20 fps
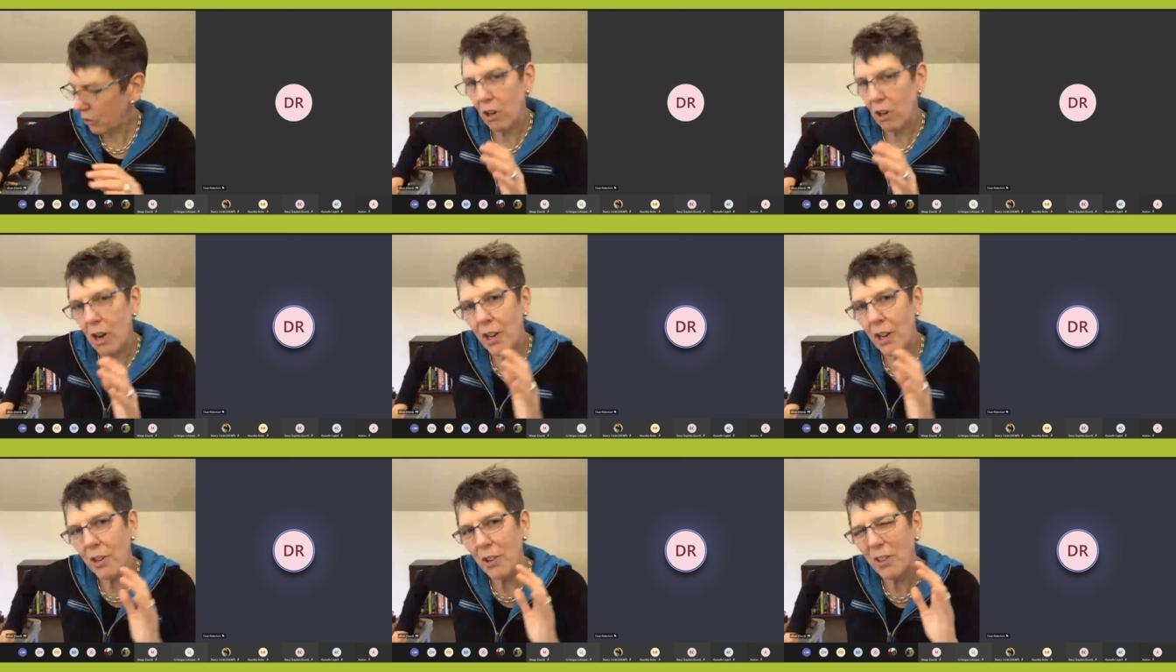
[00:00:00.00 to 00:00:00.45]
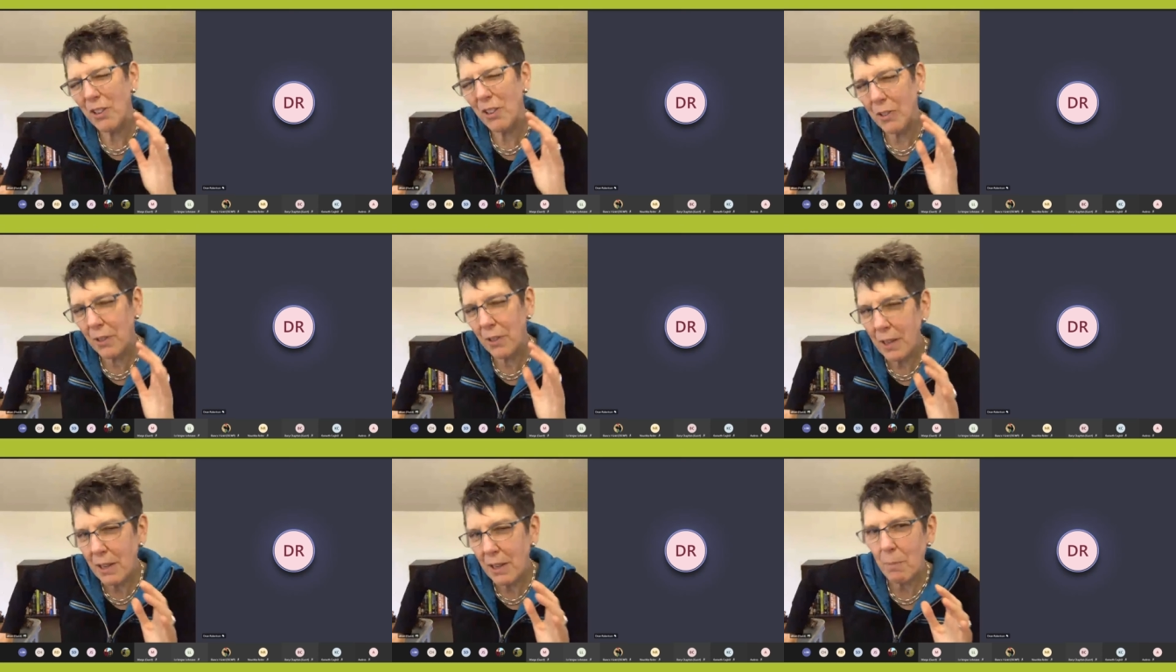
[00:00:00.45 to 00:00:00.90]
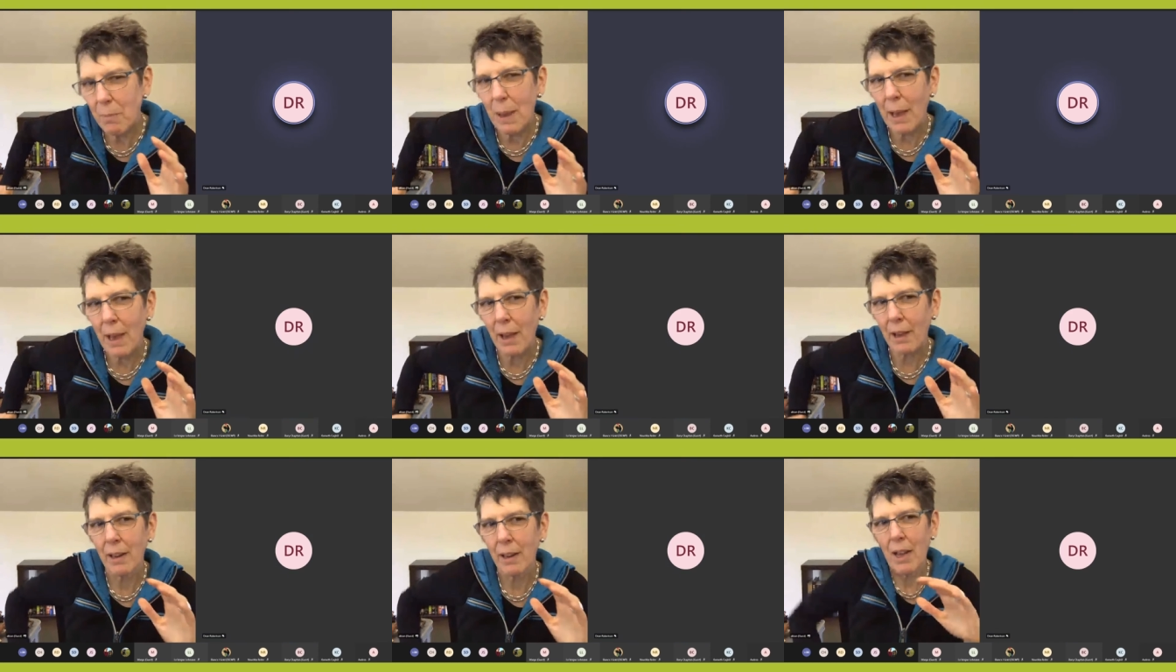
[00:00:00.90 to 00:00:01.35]
try to think
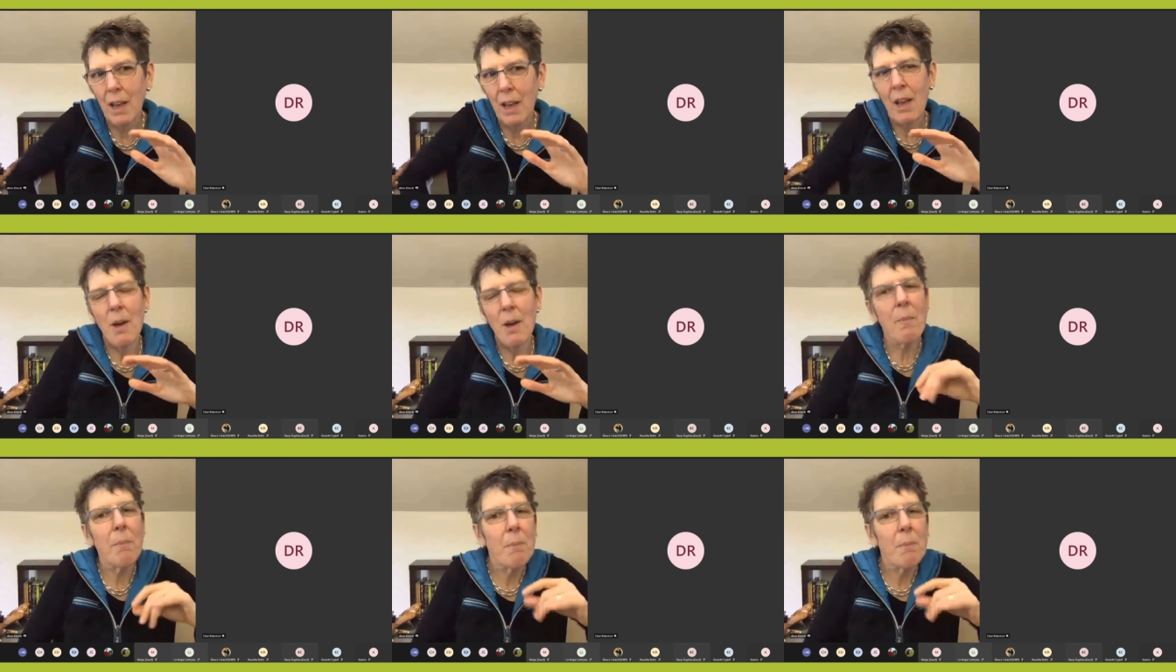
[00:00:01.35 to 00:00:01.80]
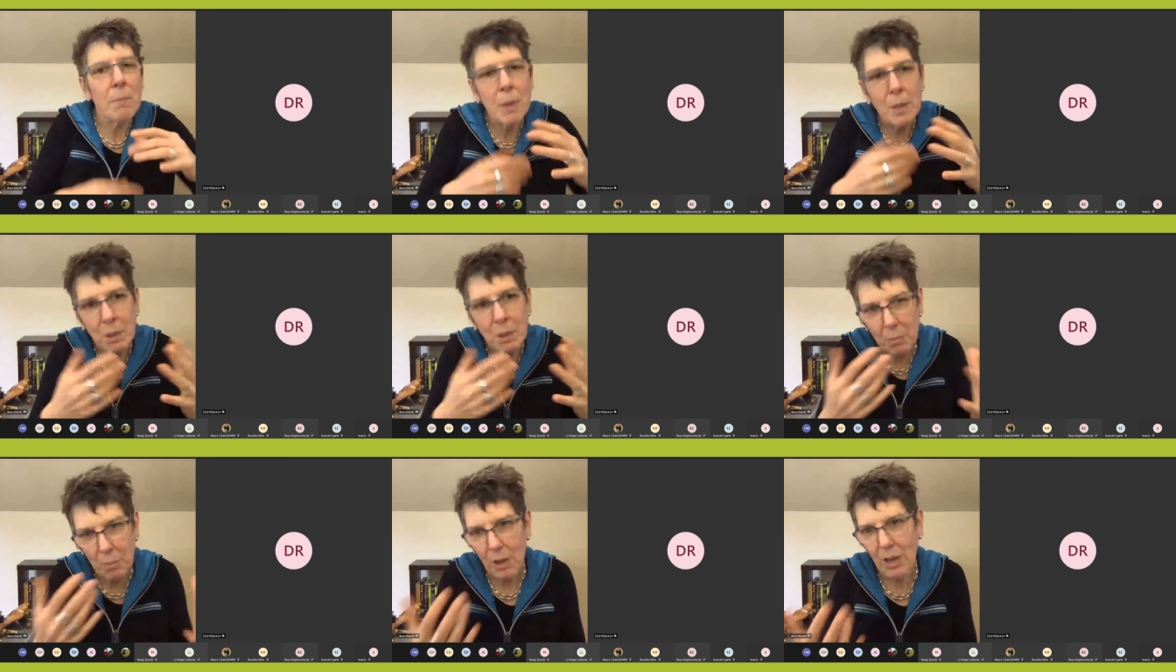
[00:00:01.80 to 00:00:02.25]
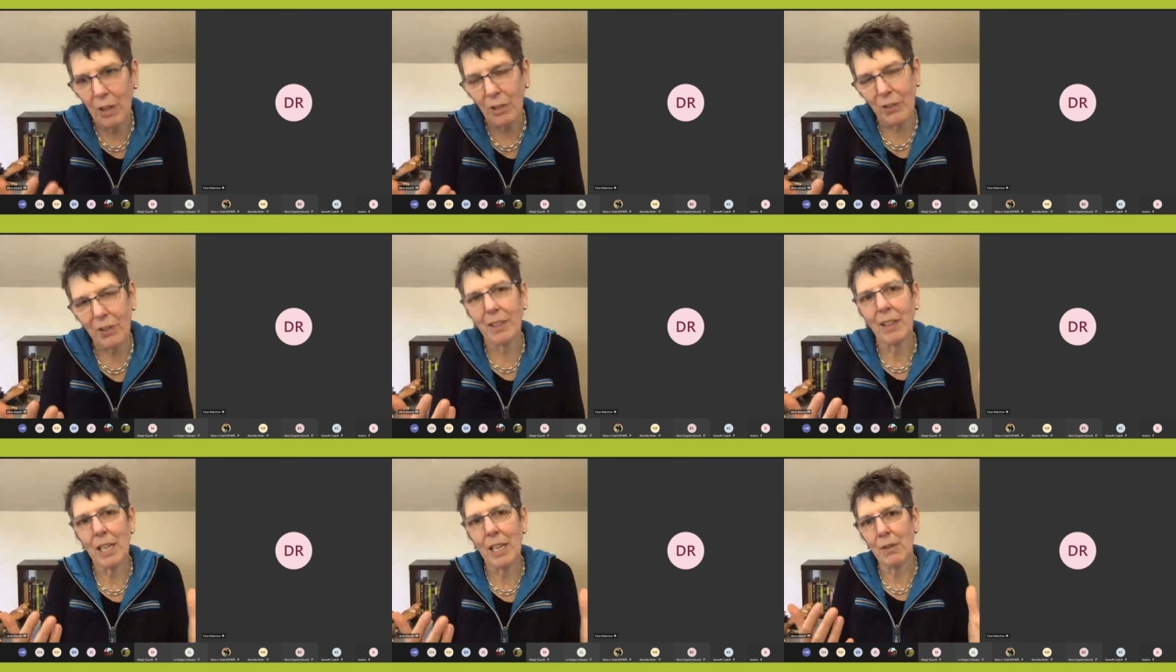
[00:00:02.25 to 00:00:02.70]
about minimizing
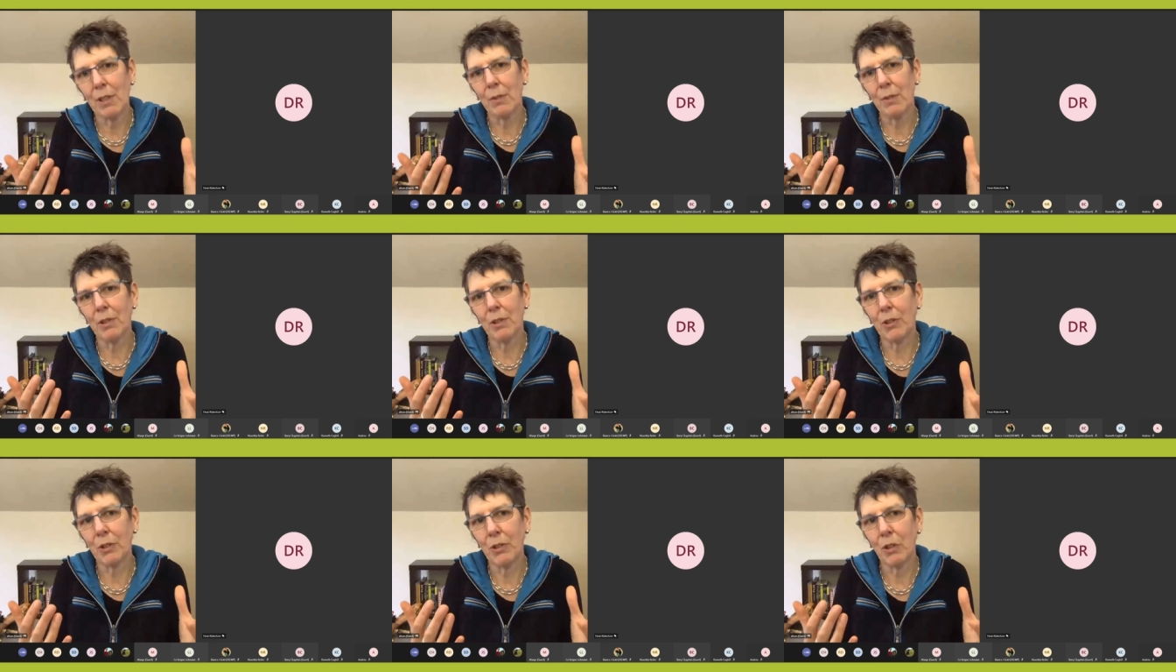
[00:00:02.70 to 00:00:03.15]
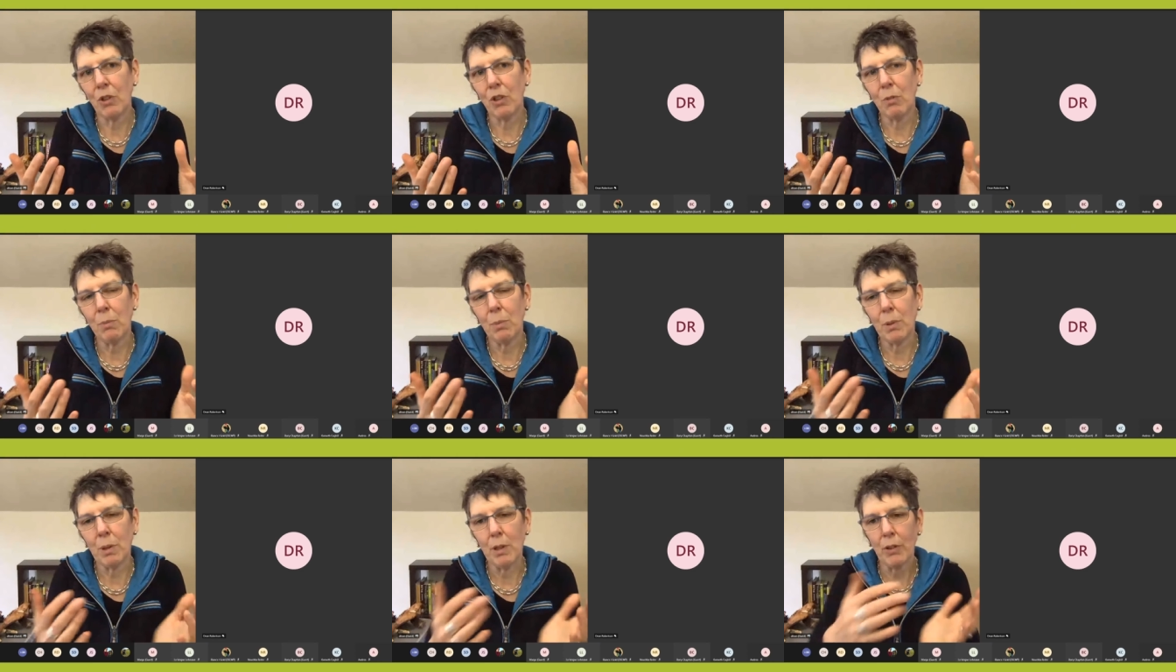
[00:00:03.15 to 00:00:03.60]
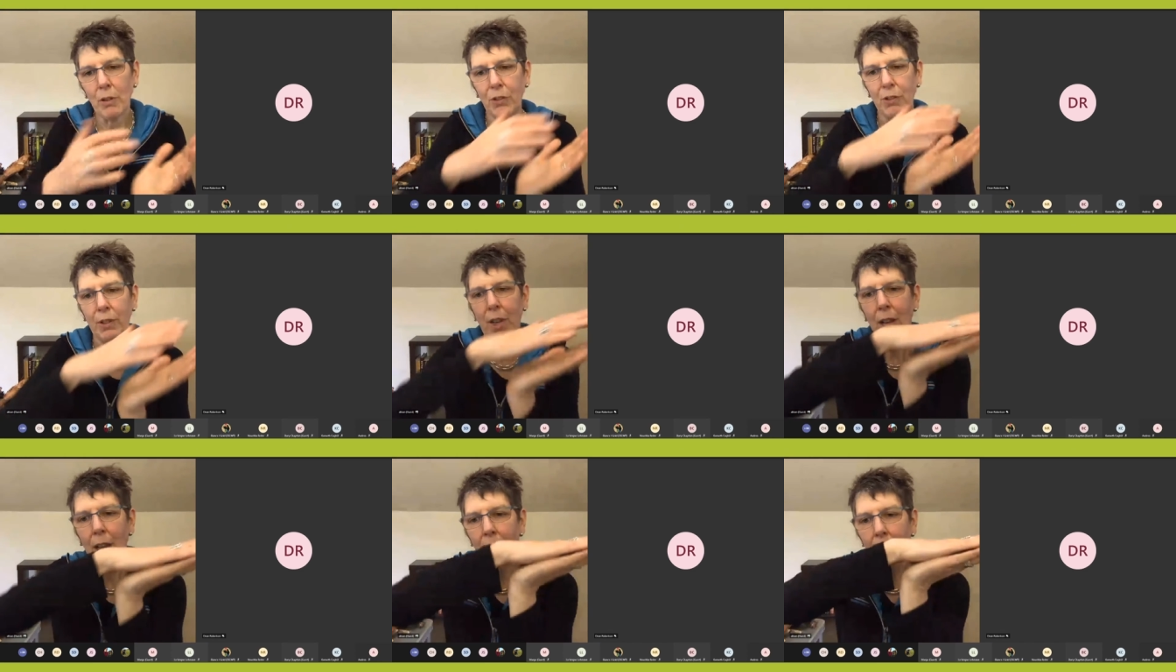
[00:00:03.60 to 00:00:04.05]
the level of disturbance.